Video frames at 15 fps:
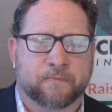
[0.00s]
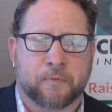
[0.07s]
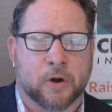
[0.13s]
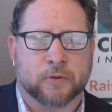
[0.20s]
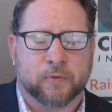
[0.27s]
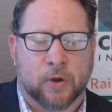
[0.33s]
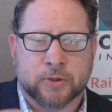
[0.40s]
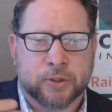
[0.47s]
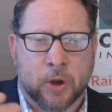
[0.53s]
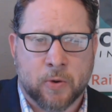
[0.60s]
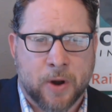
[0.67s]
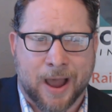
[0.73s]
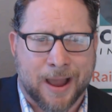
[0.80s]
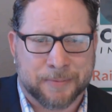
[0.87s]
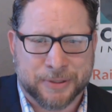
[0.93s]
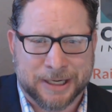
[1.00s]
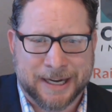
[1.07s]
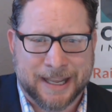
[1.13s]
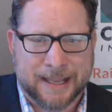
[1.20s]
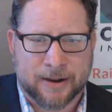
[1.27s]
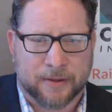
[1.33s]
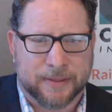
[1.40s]
First of all, don't option
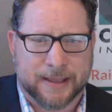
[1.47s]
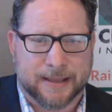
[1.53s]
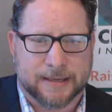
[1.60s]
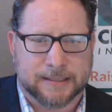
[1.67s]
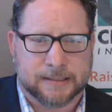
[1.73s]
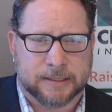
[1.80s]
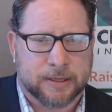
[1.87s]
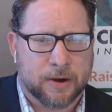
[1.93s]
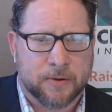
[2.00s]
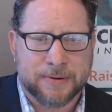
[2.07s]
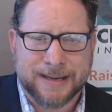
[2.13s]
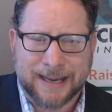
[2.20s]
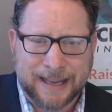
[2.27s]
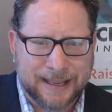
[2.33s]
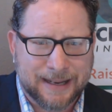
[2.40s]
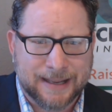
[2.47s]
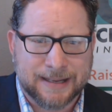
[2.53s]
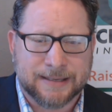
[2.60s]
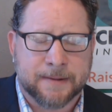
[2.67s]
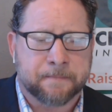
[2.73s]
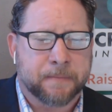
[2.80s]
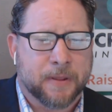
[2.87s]
in on this. You don't need
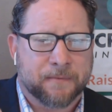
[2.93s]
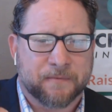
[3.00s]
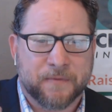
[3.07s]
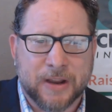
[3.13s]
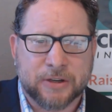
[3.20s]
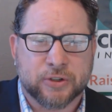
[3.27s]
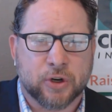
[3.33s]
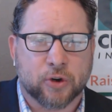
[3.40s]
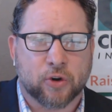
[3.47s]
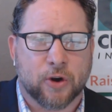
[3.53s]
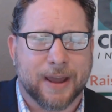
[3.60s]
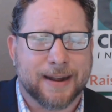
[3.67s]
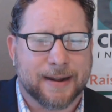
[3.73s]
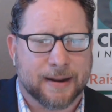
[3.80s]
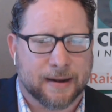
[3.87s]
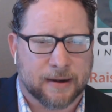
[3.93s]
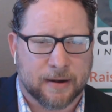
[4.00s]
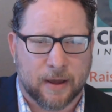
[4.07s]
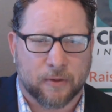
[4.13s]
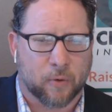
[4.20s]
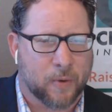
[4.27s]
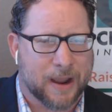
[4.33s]
it. Fix your credit in
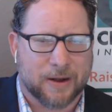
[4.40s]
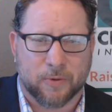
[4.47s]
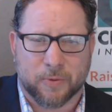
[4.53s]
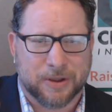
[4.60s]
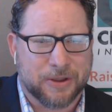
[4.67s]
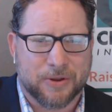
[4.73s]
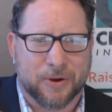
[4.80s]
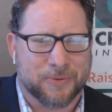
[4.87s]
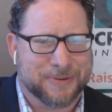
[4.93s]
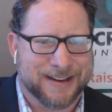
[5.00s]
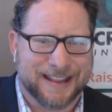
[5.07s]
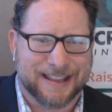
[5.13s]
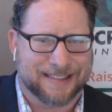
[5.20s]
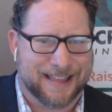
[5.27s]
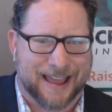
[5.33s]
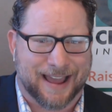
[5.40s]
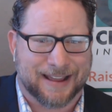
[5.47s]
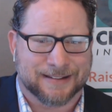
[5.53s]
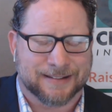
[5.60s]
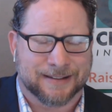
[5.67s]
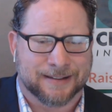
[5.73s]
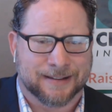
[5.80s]
another way to where you don't need
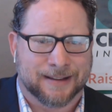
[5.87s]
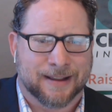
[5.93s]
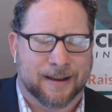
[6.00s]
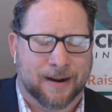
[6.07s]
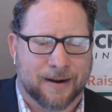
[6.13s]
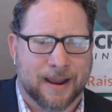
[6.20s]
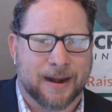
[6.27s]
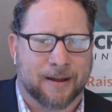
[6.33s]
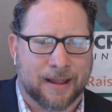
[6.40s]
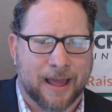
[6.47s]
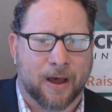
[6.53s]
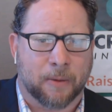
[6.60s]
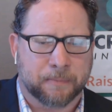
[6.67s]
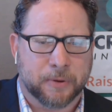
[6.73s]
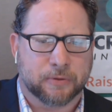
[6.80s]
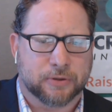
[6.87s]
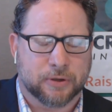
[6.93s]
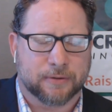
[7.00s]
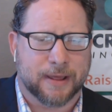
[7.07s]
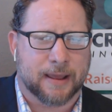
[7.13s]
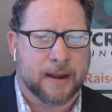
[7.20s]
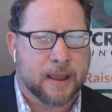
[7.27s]
that. All right, I'll help you
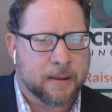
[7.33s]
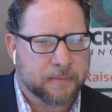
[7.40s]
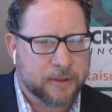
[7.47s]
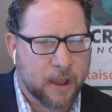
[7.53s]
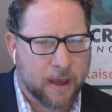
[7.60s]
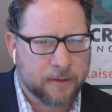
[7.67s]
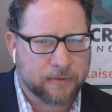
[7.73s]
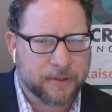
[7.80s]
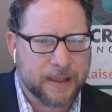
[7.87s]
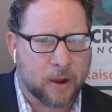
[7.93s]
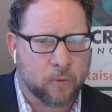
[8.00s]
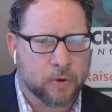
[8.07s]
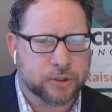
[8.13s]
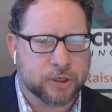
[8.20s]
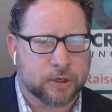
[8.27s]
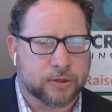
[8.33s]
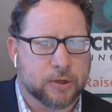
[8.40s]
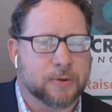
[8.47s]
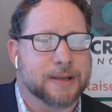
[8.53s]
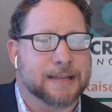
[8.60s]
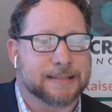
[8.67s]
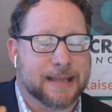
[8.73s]
do that. The other thing I want you to
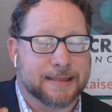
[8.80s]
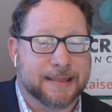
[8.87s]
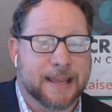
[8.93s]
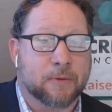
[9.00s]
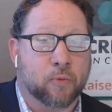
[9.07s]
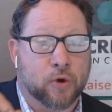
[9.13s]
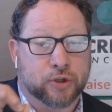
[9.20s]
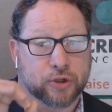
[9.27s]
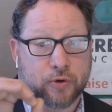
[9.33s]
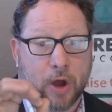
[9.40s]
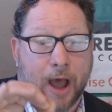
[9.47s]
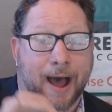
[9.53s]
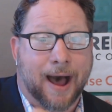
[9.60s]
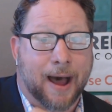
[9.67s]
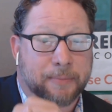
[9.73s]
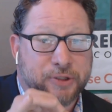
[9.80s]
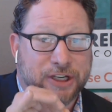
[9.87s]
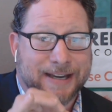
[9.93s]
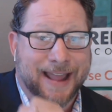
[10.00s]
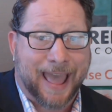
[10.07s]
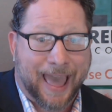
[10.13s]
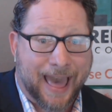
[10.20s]
do is I then want you to
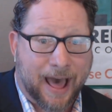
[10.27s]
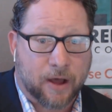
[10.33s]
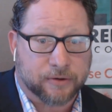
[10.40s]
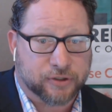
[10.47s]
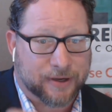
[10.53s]
option out.